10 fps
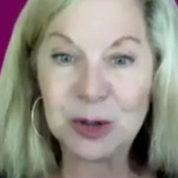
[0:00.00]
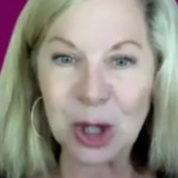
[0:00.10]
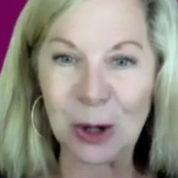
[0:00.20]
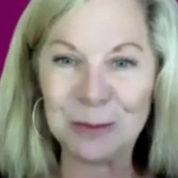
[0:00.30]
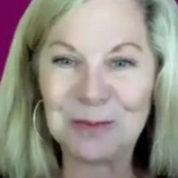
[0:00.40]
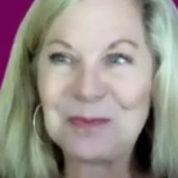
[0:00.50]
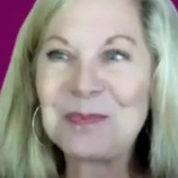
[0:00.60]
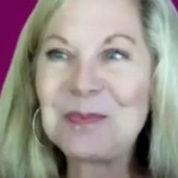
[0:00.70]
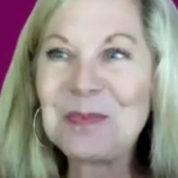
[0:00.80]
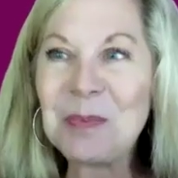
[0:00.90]
So,
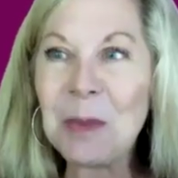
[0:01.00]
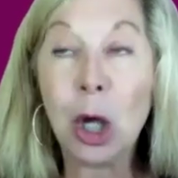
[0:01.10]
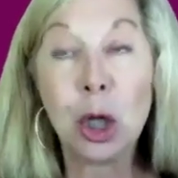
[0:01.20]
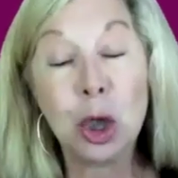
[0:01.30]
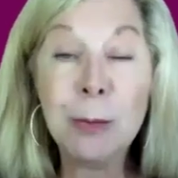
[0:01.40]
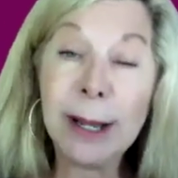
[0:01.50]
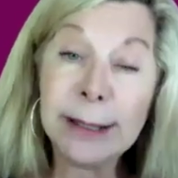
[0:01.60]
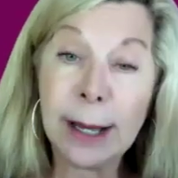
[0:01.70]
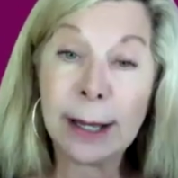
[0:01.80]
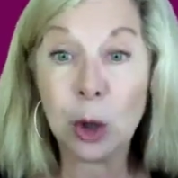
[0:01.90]
you
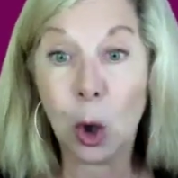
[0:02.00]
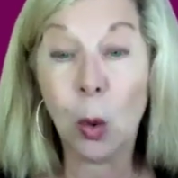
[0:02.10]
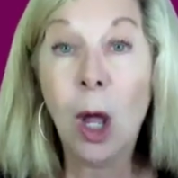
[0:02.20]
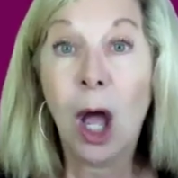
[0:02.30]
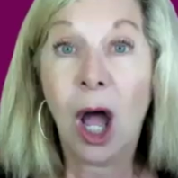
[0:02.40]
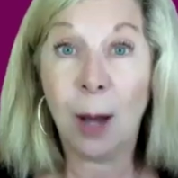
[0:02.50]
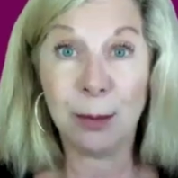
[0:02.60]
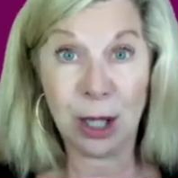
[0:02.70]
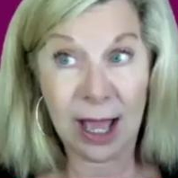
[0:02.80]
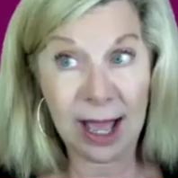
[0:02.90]
might not know
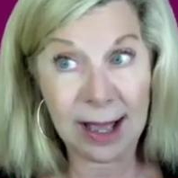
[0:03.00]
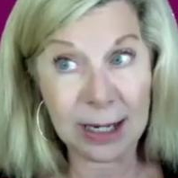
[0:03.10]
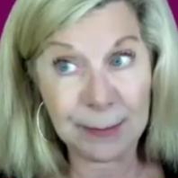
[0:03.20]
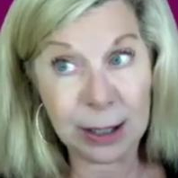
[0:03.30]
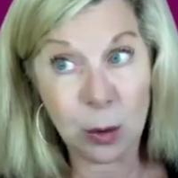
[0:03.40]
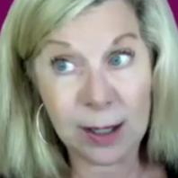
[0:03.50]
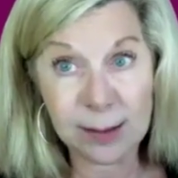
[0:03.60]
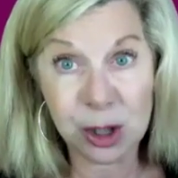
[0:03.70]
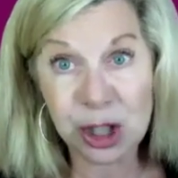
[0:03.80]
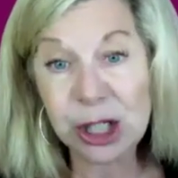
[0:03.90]
anybody who
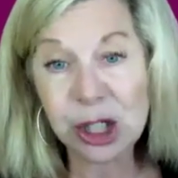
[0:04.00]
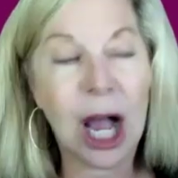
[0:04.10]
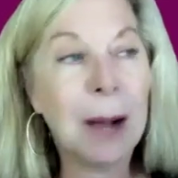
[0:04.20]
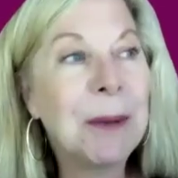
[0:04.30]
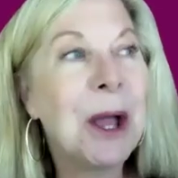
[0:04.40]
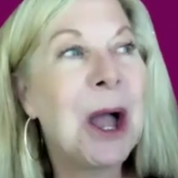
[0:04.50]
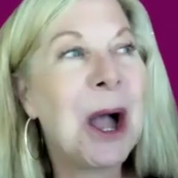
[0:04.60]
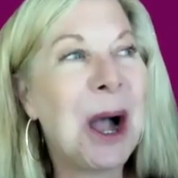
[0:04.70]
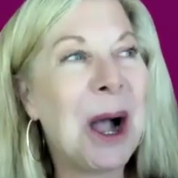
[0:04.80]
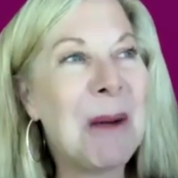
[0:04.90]
has a machine shop,
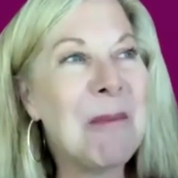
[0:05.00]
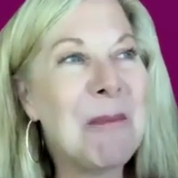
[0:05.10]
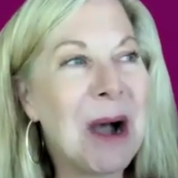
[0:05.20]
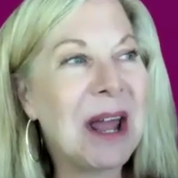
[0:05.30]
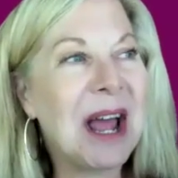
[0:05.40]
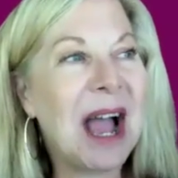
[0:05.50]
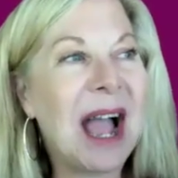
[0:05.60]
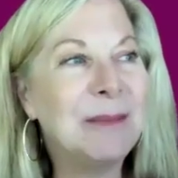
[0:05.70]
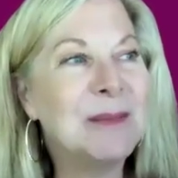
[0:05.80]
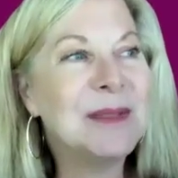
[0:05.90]
but
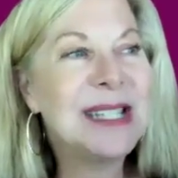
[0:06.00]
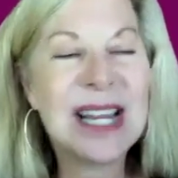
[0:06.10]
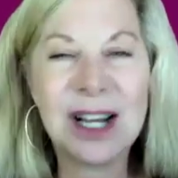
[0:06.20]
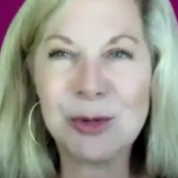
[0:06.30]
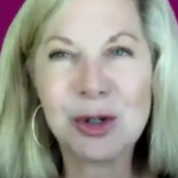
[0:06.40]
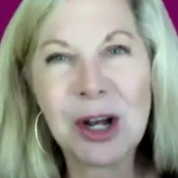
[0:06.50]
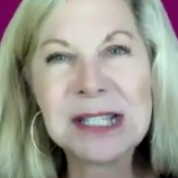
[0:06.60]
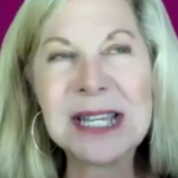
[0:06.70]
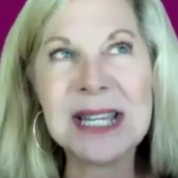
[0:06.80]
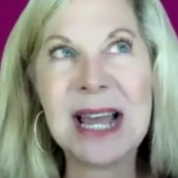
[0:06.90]
I'm
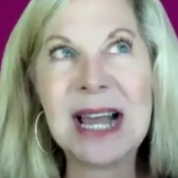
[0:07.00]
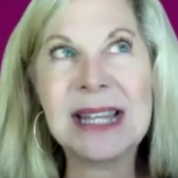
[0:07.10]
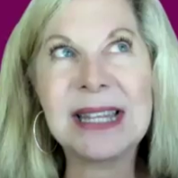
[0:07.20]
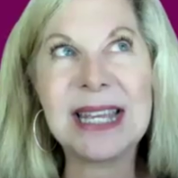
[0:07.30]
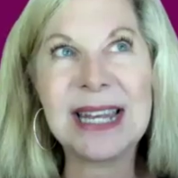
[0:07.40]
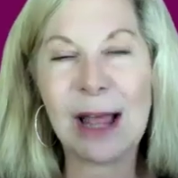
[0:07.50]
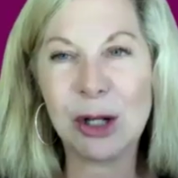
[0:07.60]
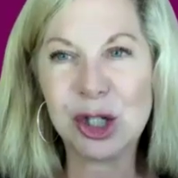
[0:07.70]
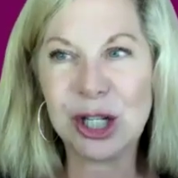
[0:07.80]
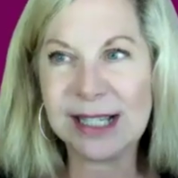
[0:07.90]
trusting that the
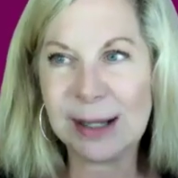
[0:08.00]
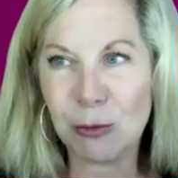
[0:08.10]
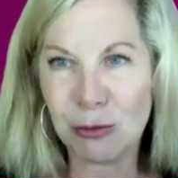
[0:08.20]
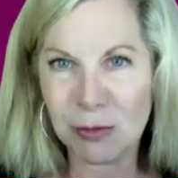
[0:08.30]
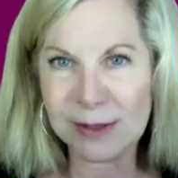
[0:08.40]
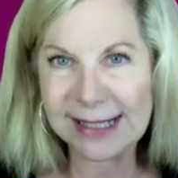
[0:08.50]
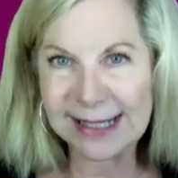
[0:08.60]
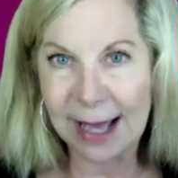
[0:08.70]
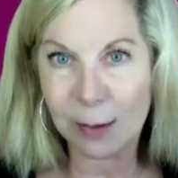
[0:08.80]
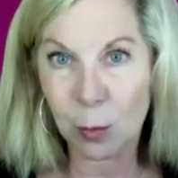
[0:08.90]
analogy
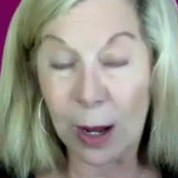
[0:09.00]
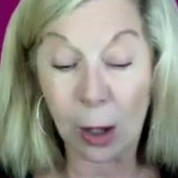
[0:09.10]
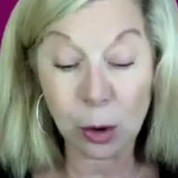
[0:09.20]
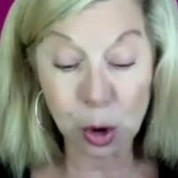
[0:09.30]
sat well.